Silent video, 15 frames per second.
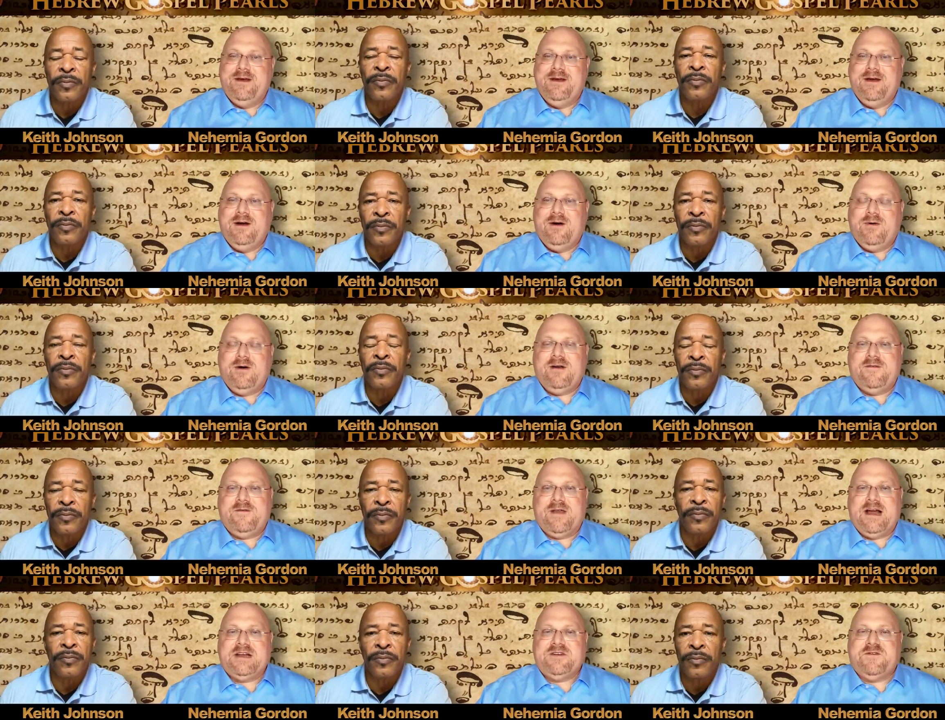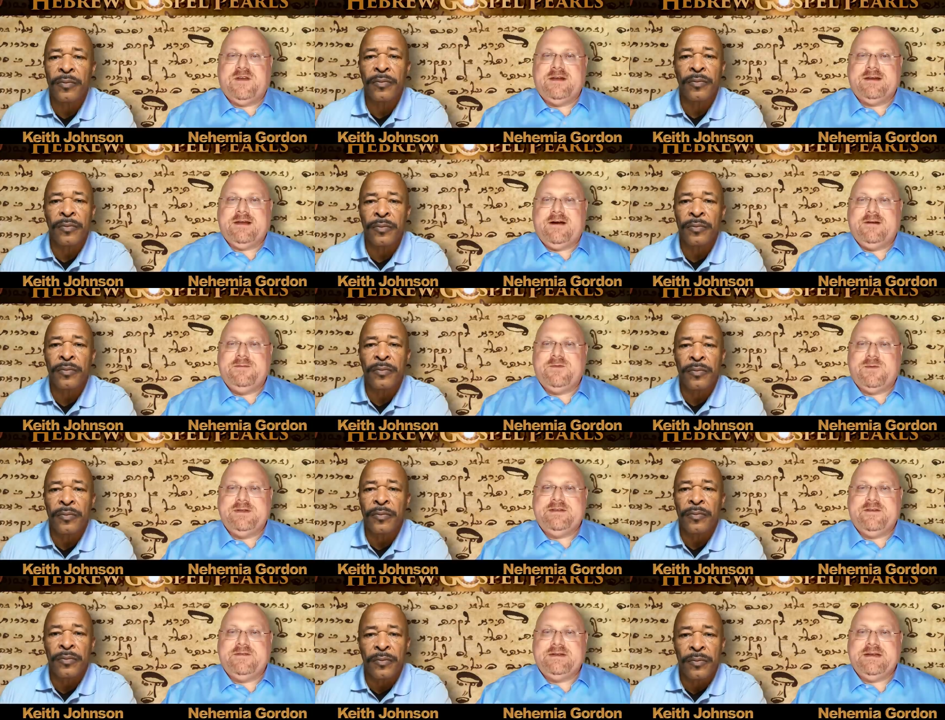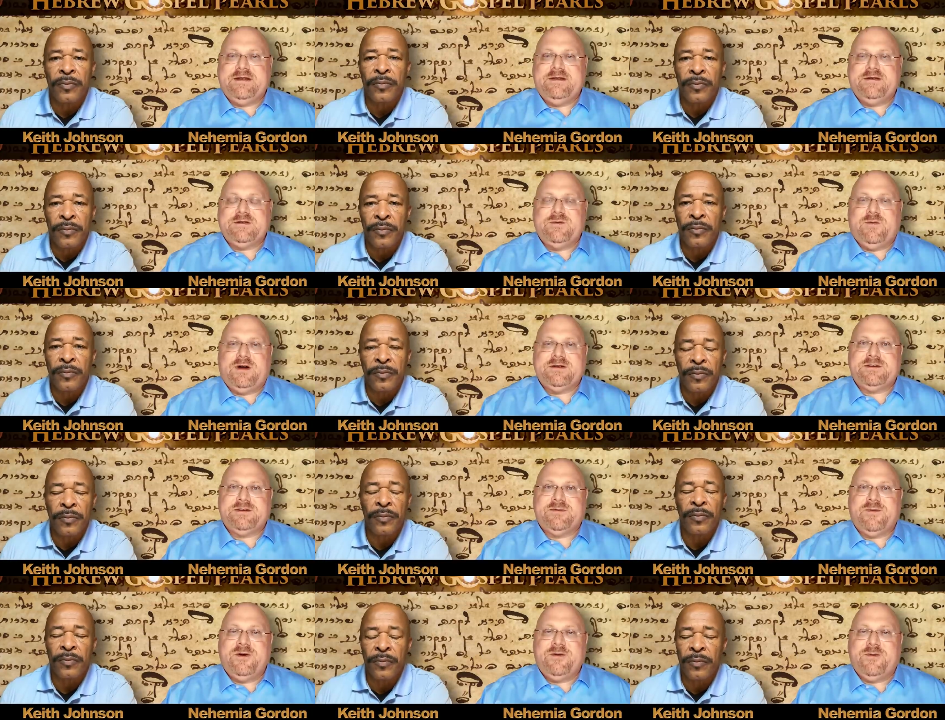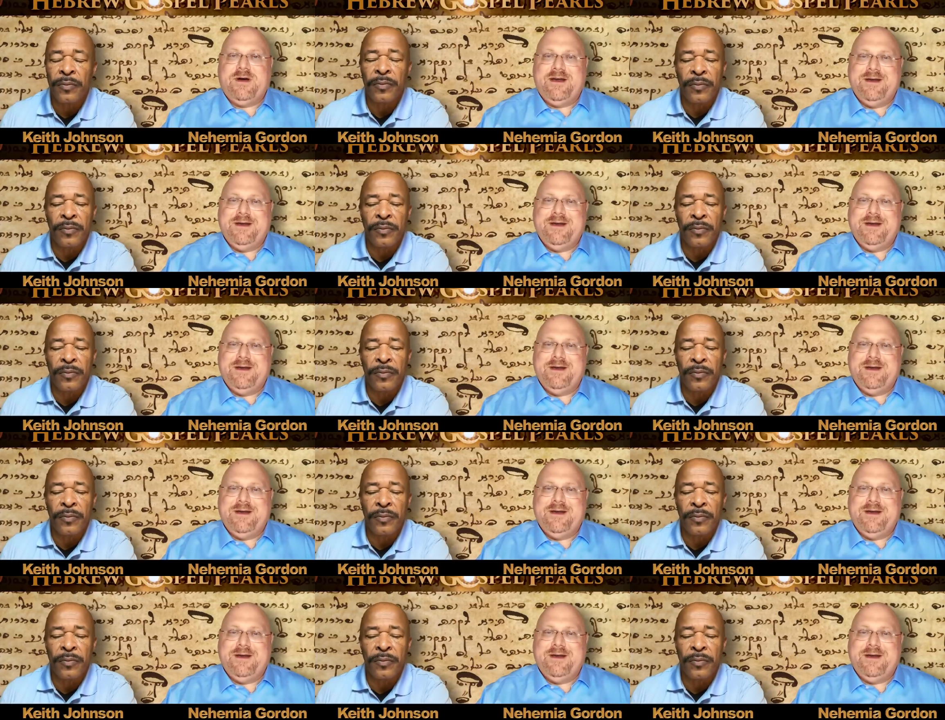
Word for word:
Speaker 1: Mm-hmm. Well, a flash flood comes once every ten years and washes the road away.